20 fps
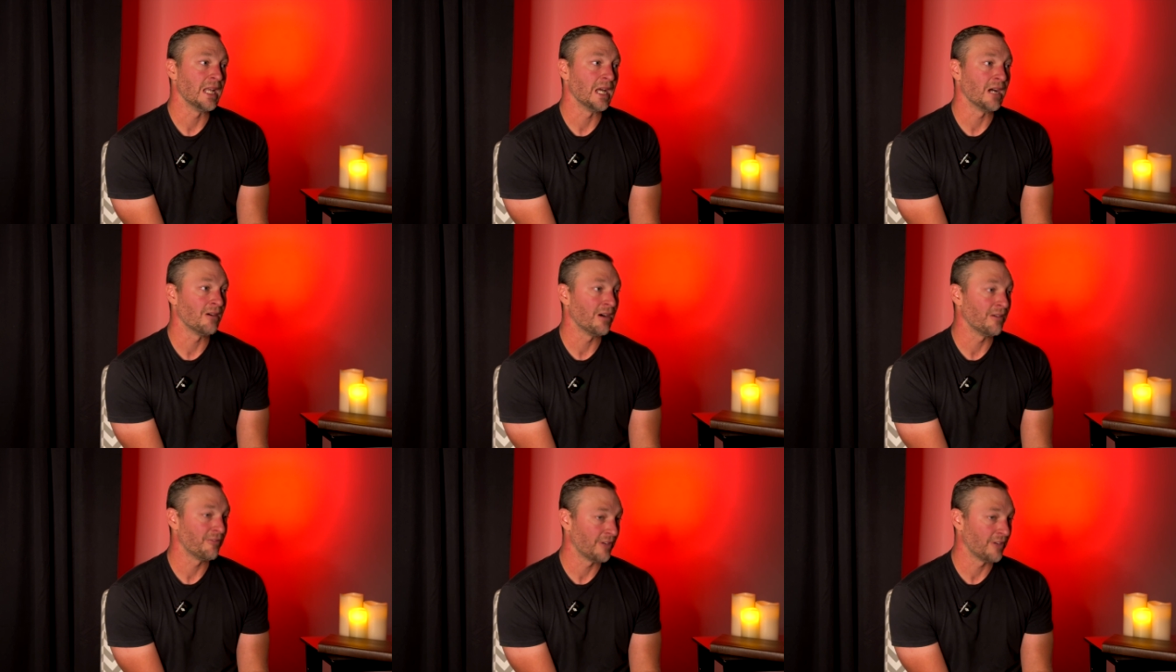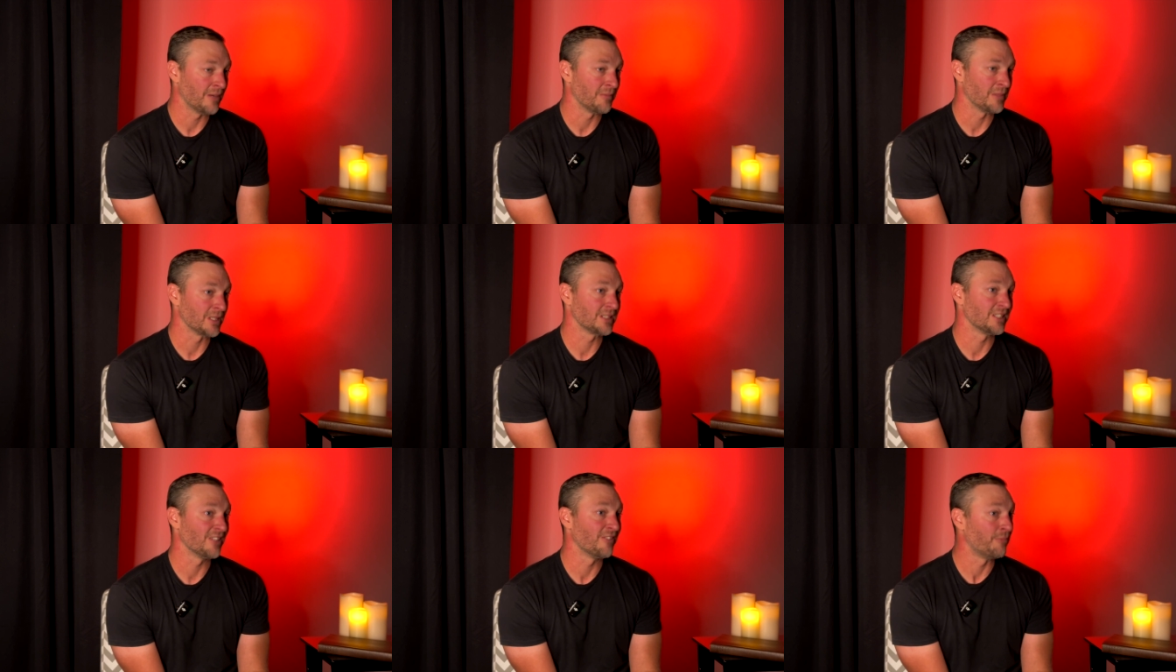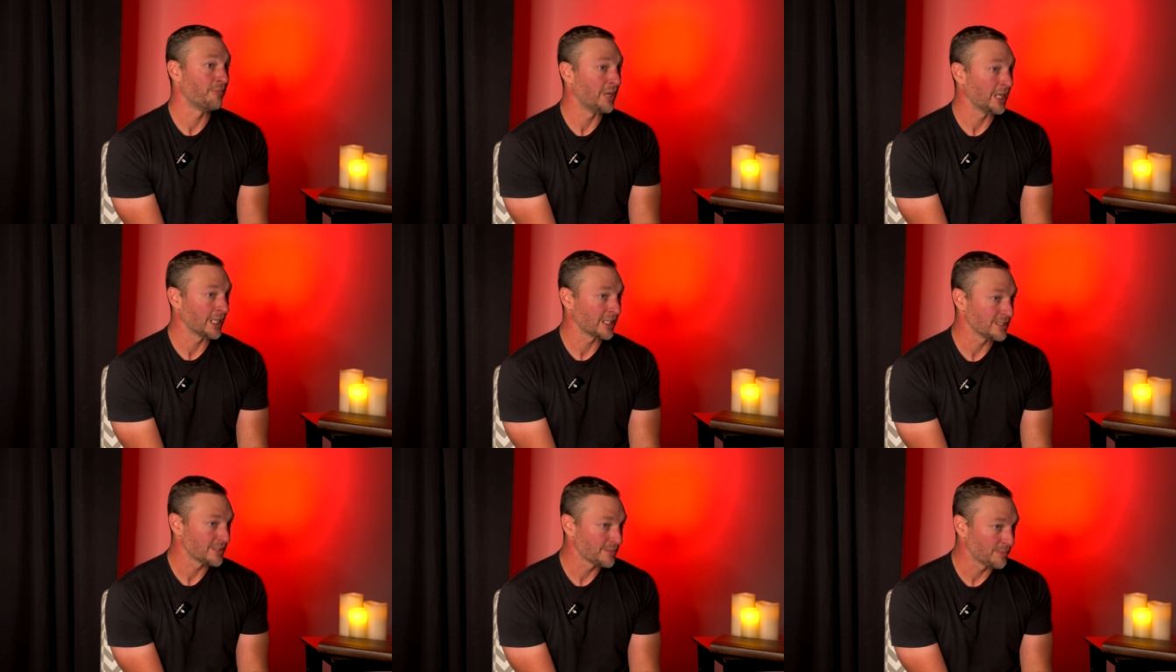now I find myself
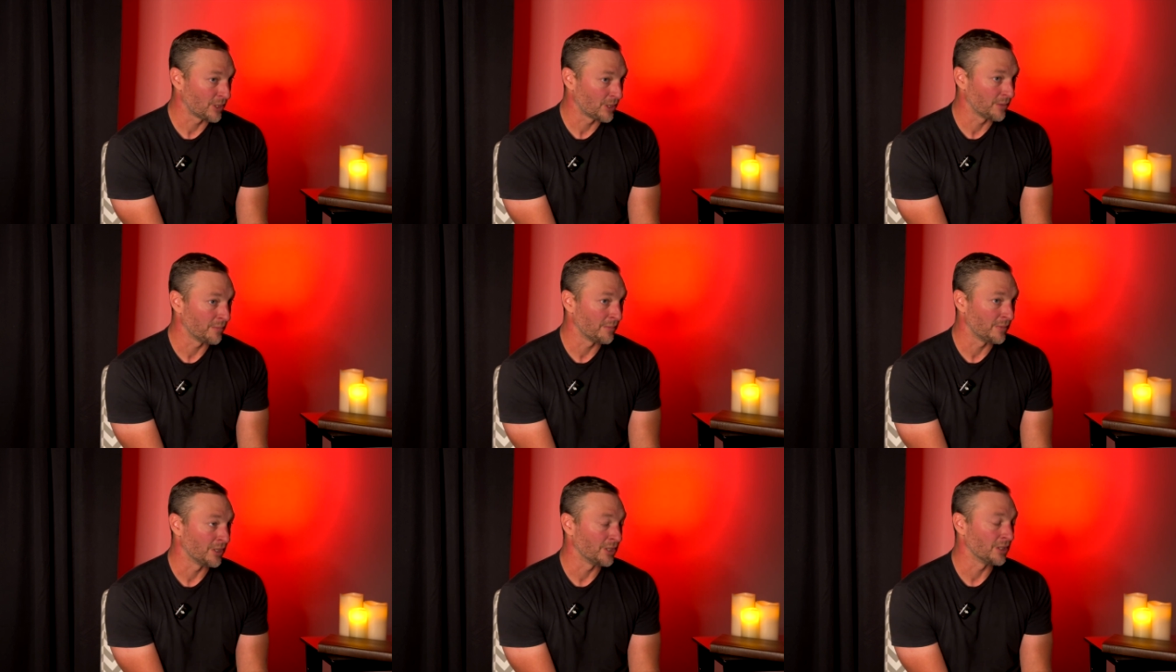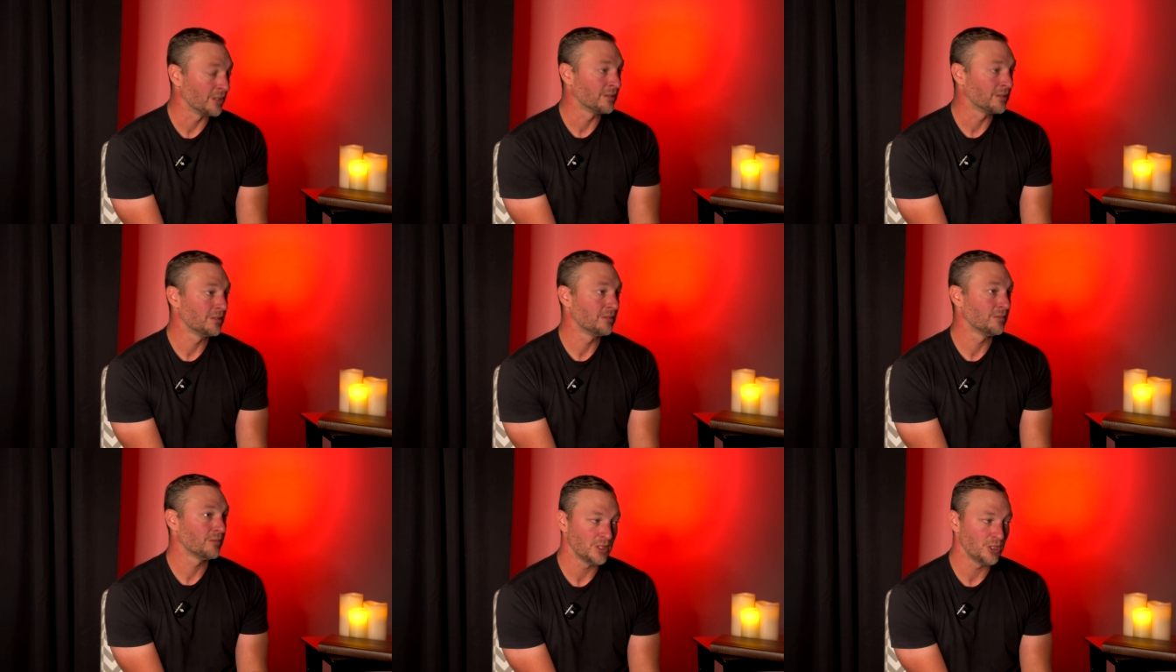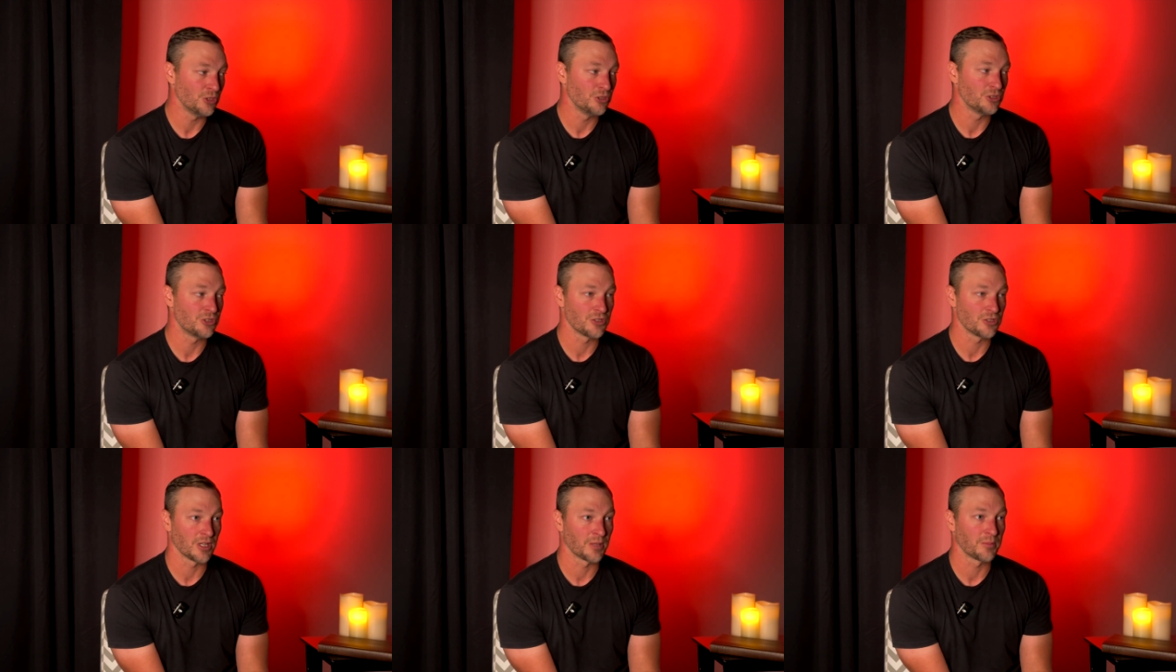back in Spartanburg,
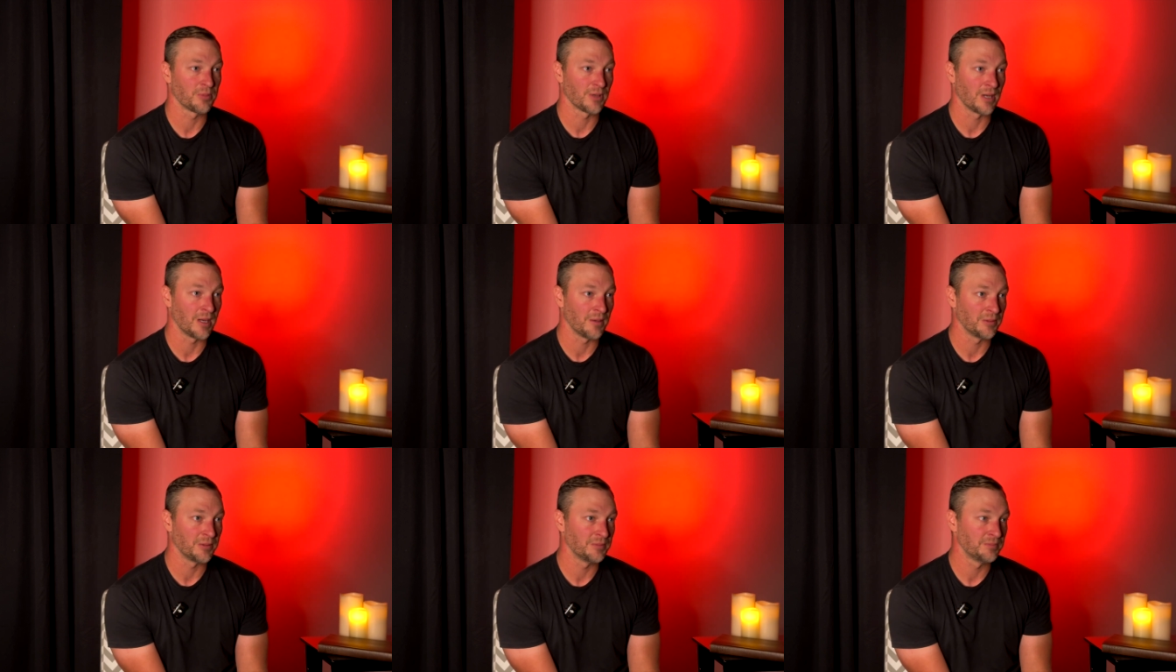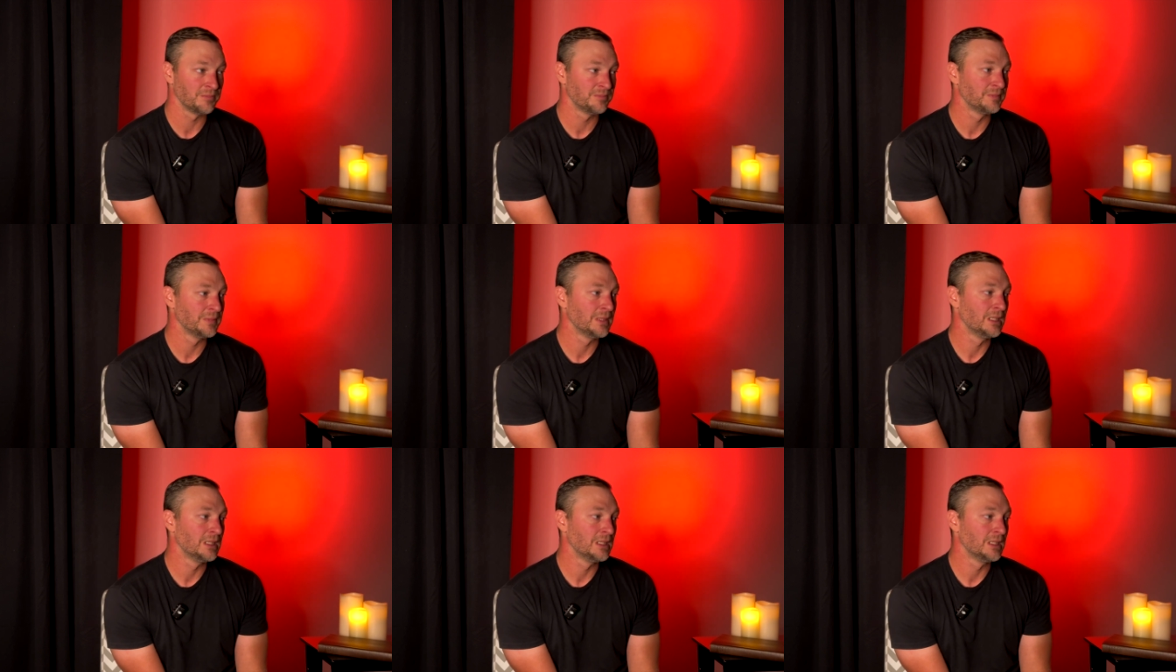huge drug problem,